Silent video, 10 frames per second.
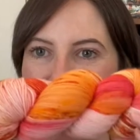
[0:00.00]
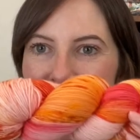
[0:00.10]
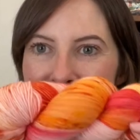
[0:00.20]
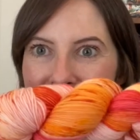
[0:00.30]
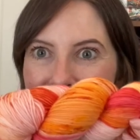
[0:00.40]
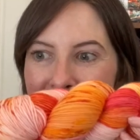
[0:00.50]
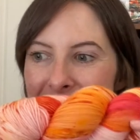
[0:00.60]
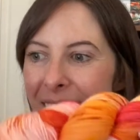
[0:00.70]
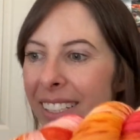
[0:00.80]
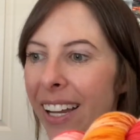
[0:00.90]

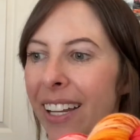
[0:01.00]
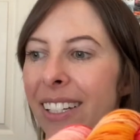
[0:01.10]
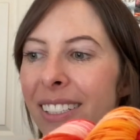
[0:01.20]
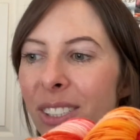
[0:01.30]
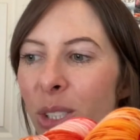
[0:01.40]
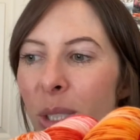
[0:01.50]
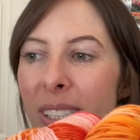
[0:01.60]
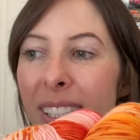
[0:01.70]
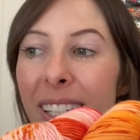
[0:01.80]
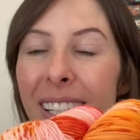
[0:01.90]
And as you can
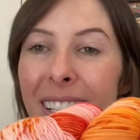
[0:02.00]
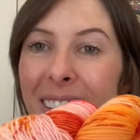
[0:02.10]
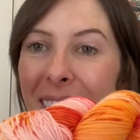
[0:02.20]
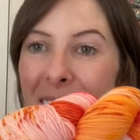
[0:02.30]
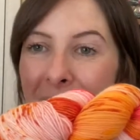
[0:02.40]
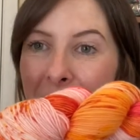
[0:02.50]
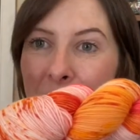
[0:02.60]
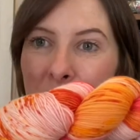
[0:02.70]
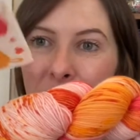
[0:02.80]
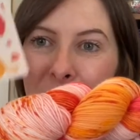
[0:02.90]
see, it's the
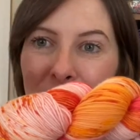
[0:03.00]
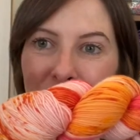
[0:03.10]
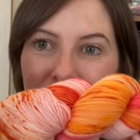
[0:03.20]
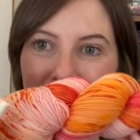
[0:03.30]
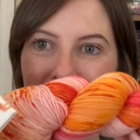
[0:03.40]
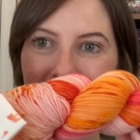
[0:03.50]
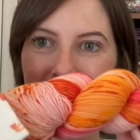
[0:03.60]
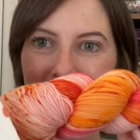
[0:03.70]
same colors